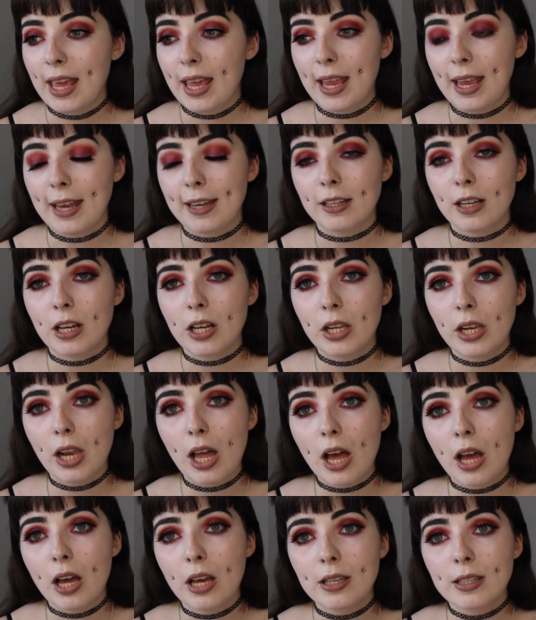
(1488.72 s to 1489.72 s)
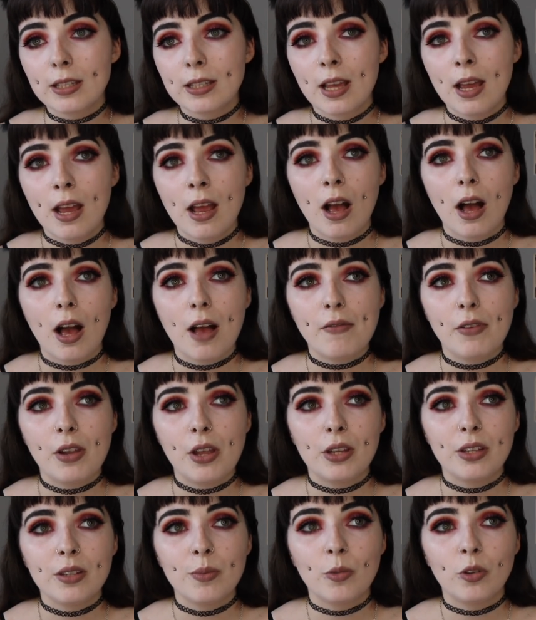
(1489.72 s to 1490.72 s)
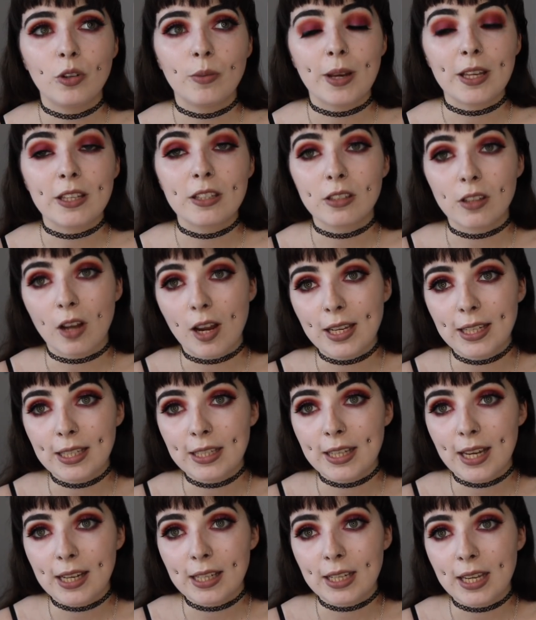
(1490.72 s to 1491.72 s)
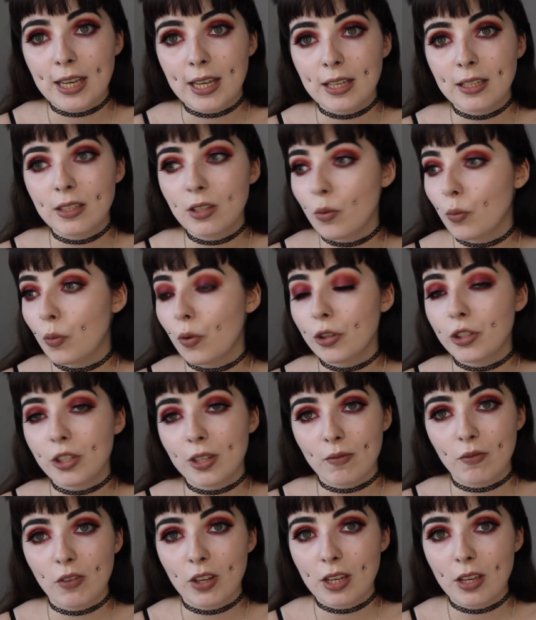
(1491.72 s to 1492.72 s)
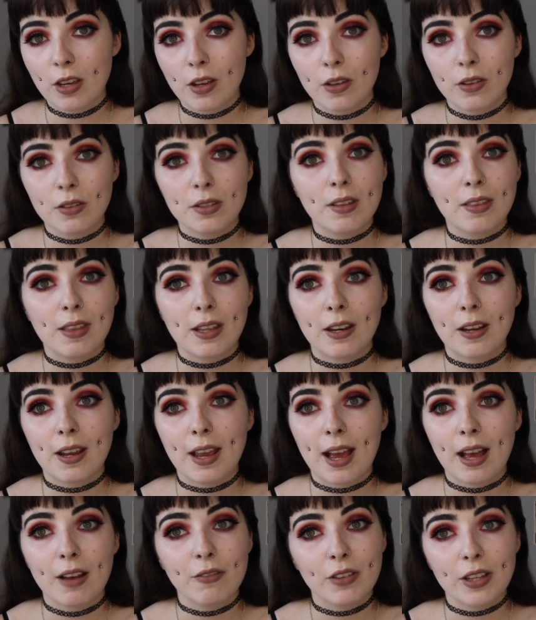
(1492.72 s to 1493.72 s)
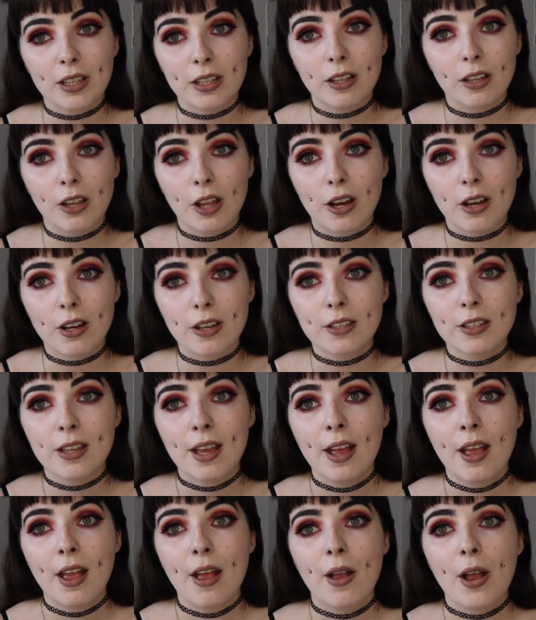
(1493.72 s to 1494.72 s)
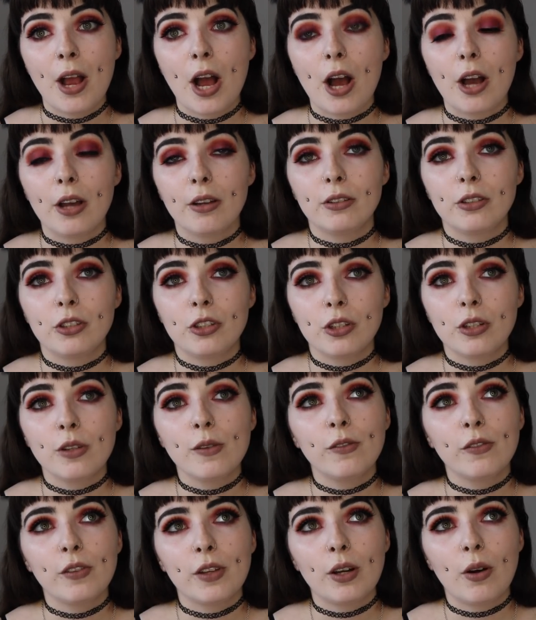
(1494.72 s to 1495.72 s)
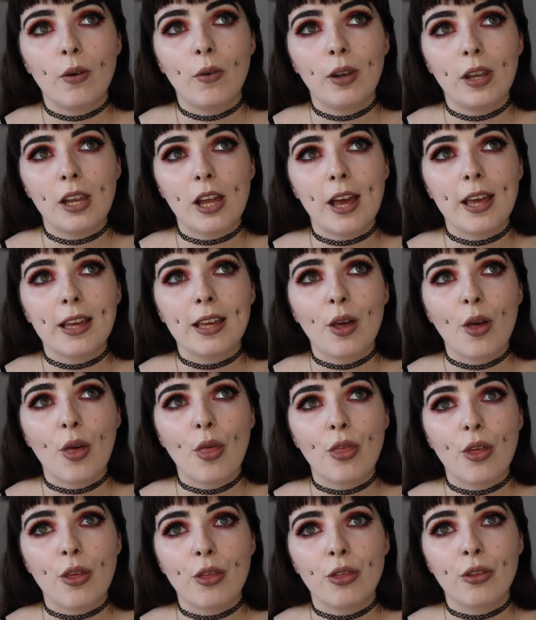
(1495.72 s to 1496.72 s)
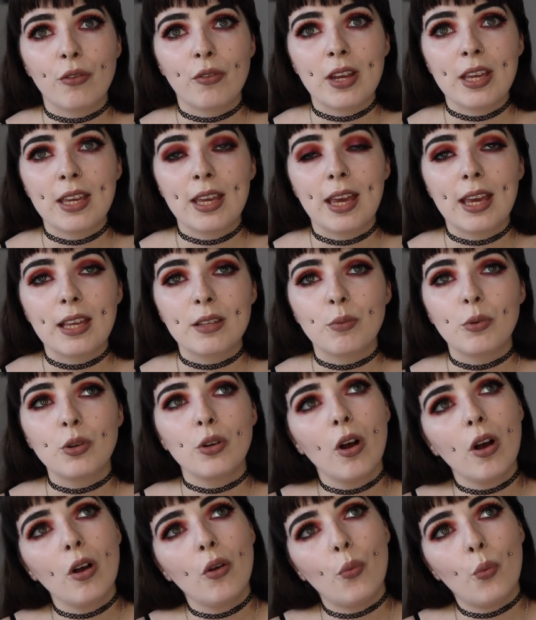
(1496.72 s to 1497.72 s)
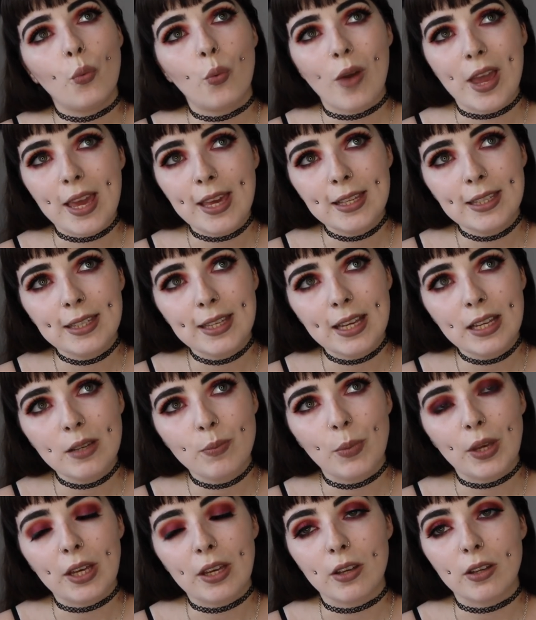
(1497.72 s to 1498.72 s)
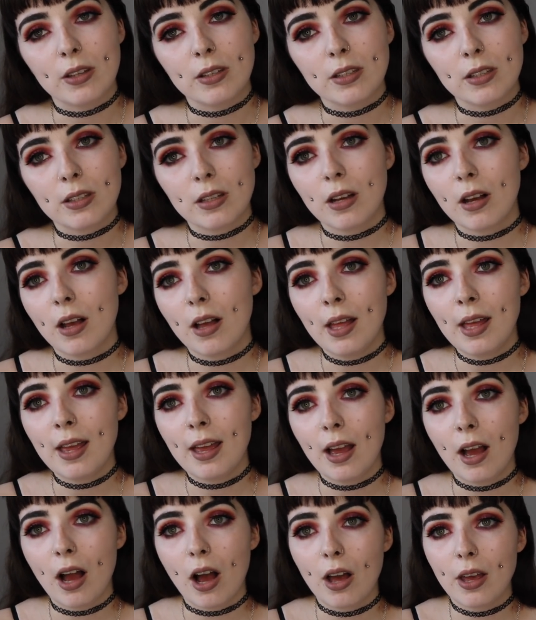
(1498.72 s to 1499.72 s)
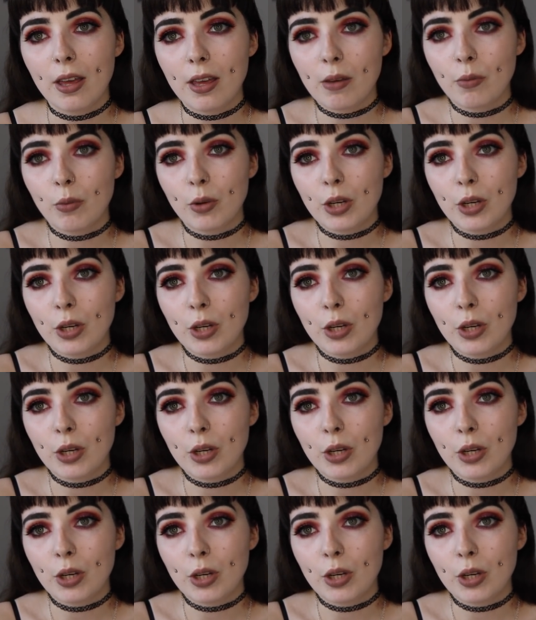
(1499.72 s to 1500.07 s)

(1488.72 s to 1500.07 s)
in class. I've learned more about styling techniques watching videos than I have in class. I do feel like the 3 years were not wasted, because I